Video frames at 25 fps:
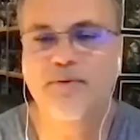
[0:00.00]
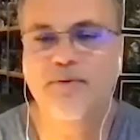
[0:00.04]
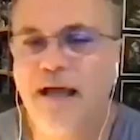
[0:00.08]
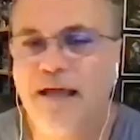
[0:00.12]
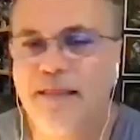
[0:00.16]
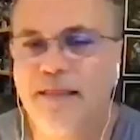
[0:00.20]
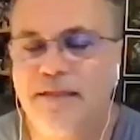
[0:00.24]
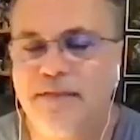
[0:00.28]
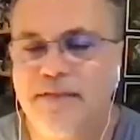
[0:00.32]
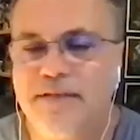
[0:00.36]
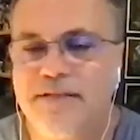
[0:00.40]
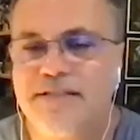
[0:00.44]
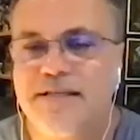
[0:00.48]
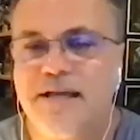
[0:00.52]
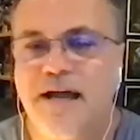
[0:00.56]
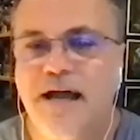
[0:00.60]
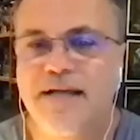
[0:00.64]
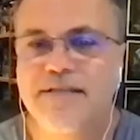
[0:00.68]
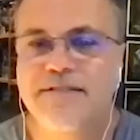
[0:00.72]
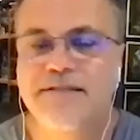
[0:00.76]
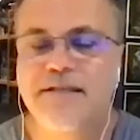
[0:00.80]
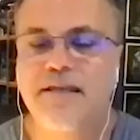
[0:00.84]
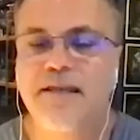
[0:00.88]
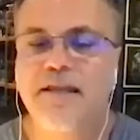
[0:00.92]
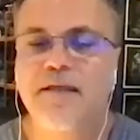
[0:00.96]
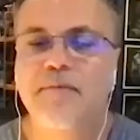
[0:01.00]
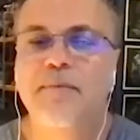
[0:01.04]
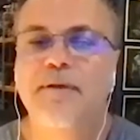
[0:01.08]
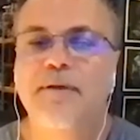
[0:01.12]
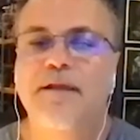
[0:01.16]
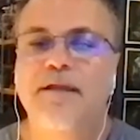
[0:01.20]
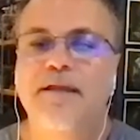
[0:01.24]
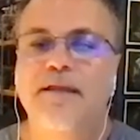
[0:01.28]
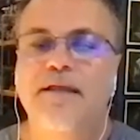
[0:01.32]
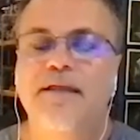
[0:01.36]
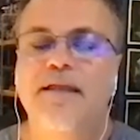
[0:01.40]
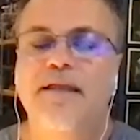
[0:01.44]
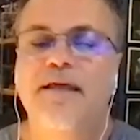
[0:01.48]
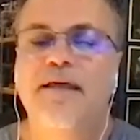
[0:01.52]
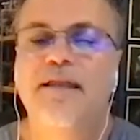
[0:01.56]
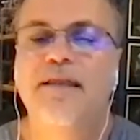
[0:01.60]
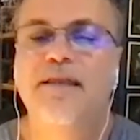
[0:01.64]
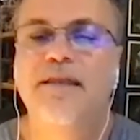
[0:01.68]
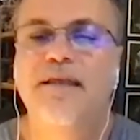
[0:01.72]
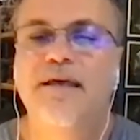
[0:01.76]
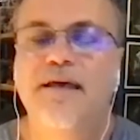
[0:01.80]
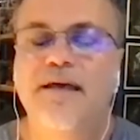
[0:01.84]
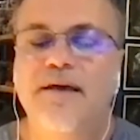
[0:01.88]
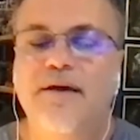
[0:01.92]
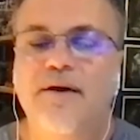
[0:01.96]
I think the sky's the limit and,
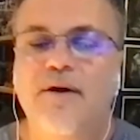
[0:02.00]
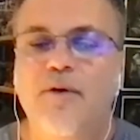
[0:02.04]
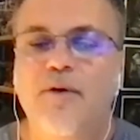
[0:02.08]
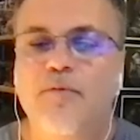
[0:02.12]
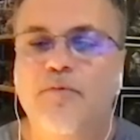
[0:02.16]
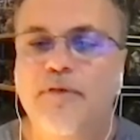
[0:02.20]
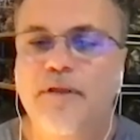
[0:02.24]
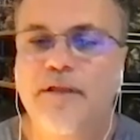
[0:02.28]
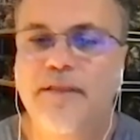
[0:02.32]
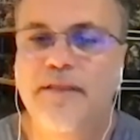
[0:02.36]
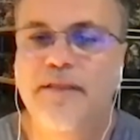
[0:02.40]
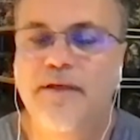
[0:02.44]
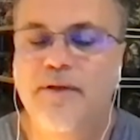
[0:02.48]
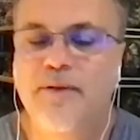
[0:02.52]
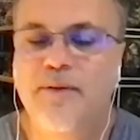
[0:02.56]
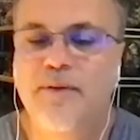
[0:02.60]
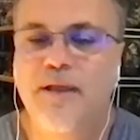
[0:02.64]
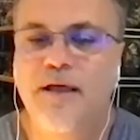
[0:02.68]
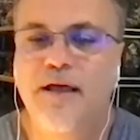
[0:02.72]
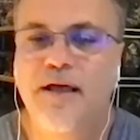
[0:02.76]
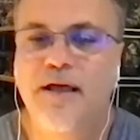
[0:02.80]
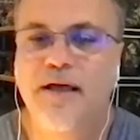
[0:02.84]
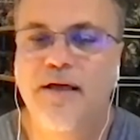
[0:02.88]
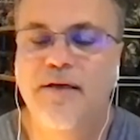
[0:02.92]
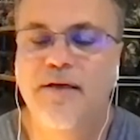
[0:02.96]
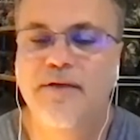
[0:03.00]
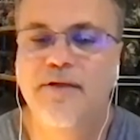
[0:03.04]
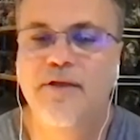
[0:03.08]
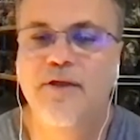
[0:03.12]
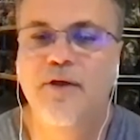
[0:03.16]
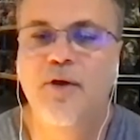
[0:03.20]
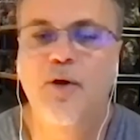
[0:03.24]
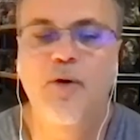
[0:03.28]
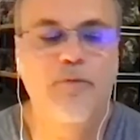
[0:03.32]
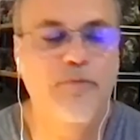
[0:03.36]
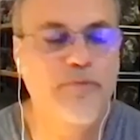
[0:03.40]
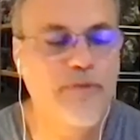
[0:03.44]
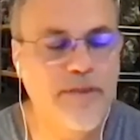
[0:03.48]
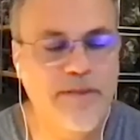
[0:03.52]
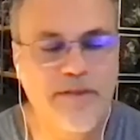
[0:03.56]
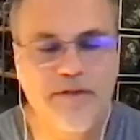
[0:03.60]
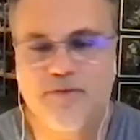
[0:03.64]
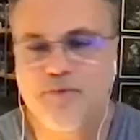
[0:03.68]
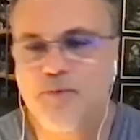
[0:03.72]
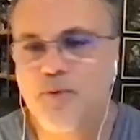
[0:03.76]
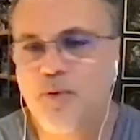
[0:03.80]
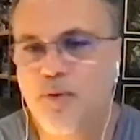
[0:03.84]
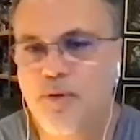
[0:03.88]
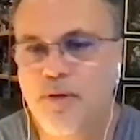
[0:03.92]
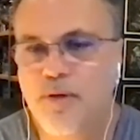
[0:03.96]
and uh, hopefully they'll, uh, you know, hopefully
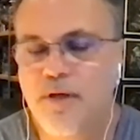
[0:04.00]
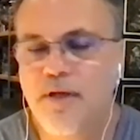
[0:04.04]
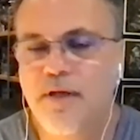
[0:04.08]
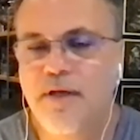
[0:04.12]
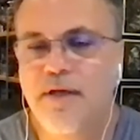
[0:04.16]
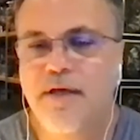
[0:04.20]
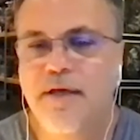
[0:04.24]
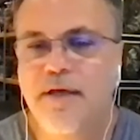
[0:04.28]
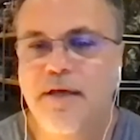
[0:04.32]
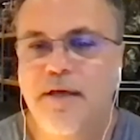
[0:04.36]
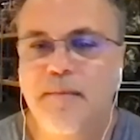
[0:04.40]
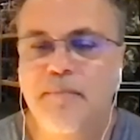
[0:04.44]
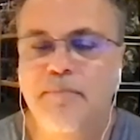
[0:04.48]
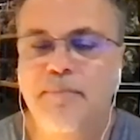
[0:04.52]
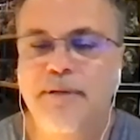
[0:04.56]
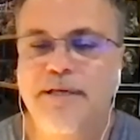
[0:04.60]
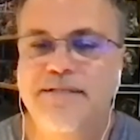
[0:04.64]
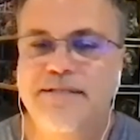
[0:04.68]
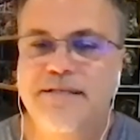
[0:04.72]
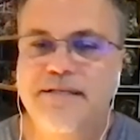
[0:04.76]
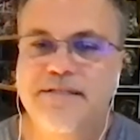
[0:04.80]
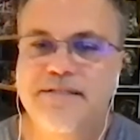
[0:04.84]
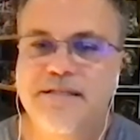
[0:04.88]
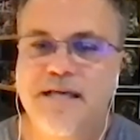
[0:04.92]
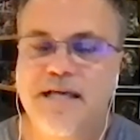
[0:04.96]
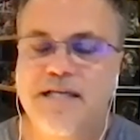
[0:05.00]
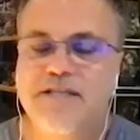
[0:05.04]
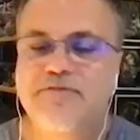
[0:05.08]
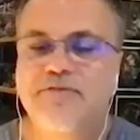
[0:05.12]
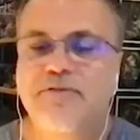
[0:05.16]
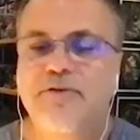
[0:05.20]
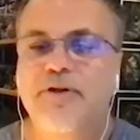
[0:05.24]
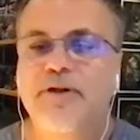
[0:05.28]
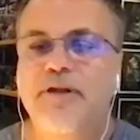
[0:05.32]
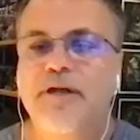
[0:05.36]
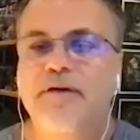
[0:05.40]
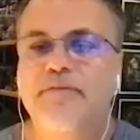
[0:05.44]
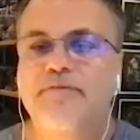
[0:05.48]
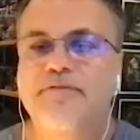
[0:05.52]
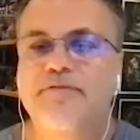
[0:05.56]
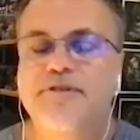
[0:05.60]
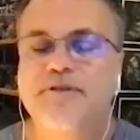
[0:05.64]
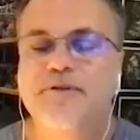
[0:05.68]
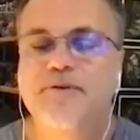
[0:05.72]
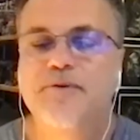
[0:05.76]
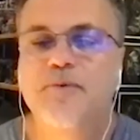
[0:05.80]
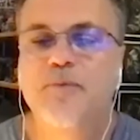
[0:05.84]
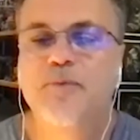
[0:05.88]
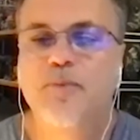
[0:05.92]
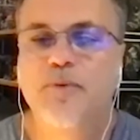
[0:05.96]
this will be successful enough
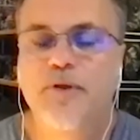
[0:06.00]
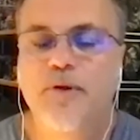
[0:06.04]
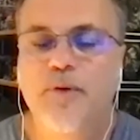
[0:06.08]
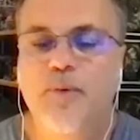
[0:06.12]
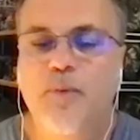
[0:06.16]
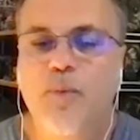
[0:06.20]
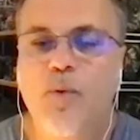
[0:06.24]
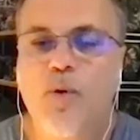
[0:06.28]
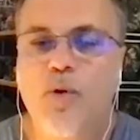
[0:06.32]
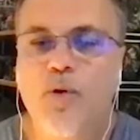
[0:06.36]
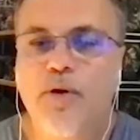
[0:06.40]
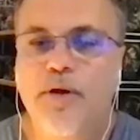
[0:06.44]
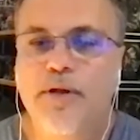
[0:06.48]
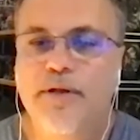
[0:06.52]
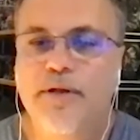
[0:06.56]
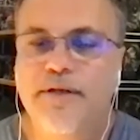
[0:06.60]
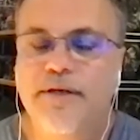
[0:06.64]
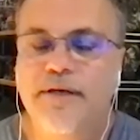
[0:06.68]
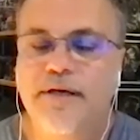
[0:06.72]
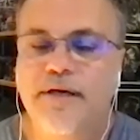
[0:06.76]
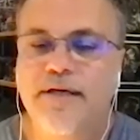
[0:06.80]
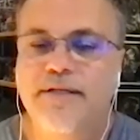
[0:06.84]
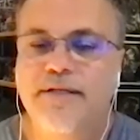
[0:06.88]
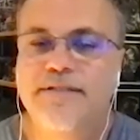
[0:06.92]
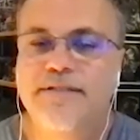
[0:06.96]
to, you know, warrant a, a